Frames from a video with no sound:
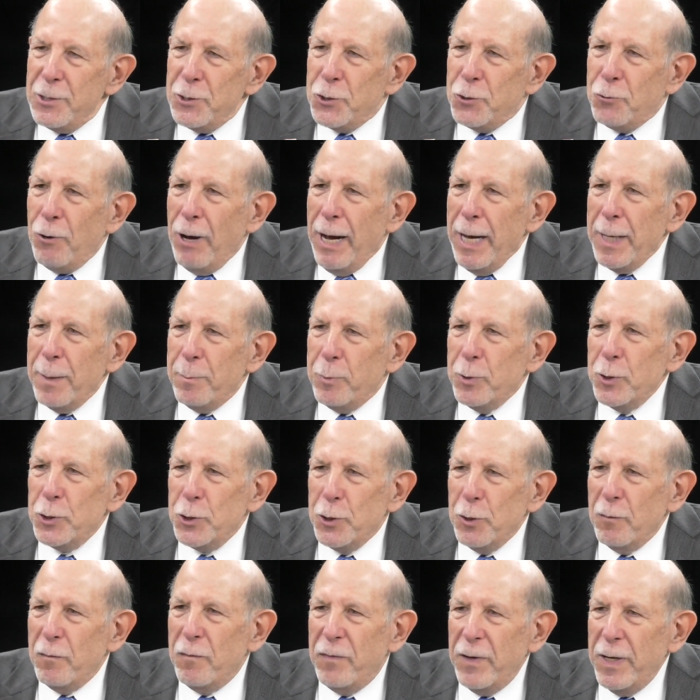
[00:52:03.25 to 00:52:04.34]
Try to put
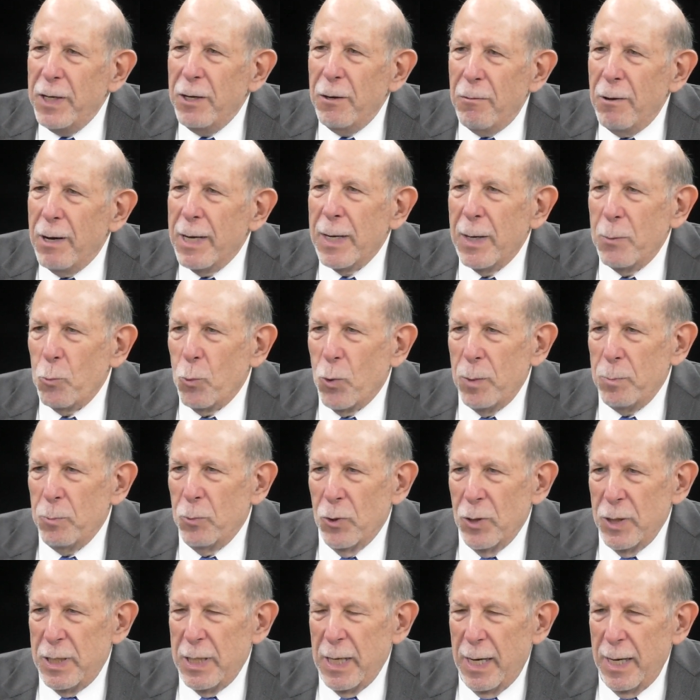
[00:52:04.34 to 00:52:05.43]
your finger on it one
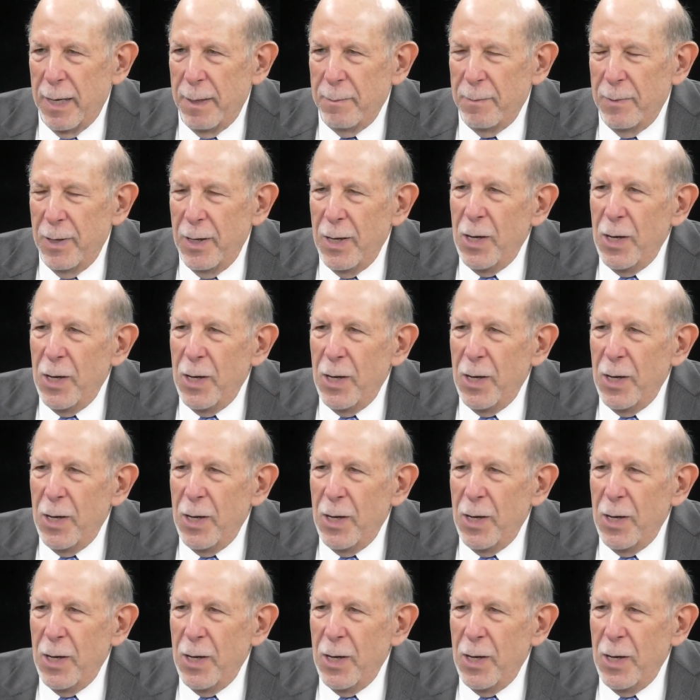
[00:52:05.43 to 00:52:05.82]
more time.